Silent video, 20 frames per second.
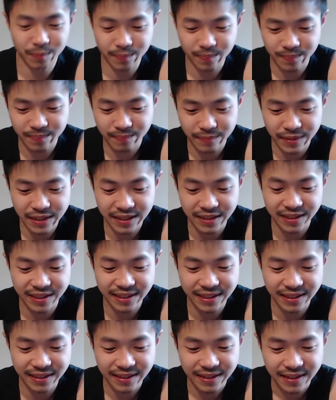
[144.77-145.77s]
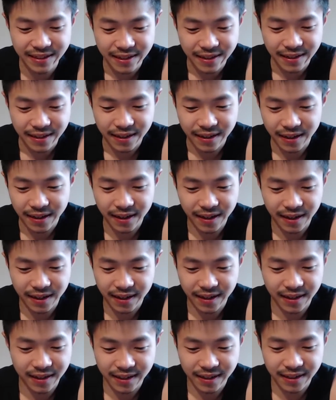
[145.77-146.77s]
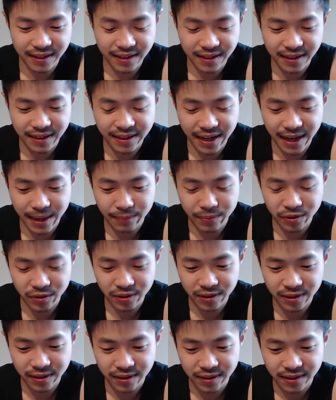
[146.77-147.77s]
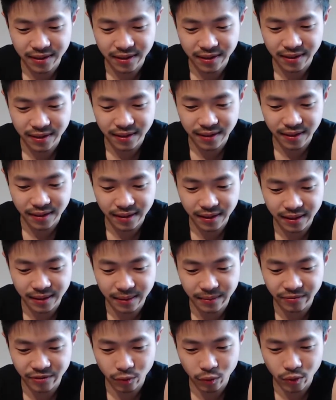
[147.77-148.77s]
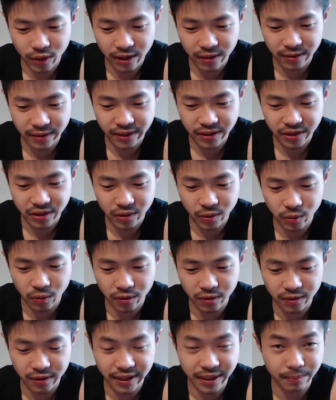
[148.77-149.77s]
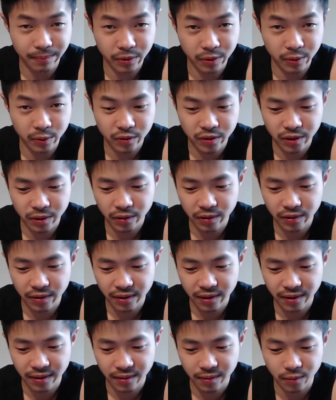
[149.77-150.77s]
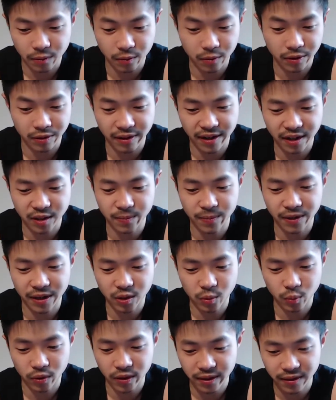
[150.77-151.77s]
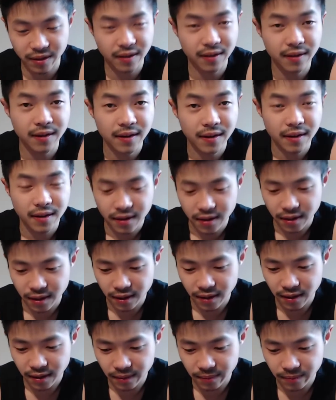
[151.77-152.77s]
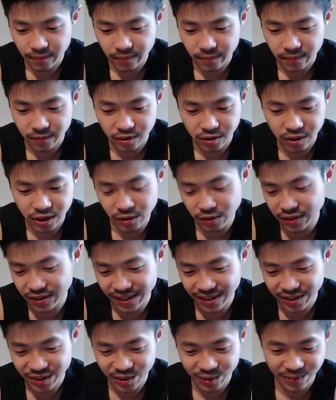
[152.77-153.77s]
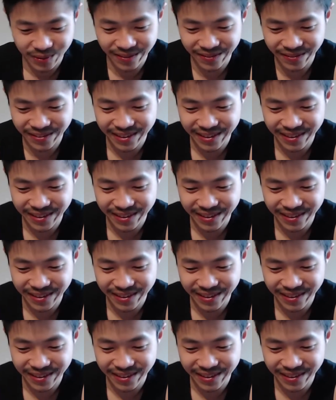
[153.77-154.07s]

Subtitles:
PC adapter for wireless, or like Bluetooth, or your Xbox One, or Series X or whatever.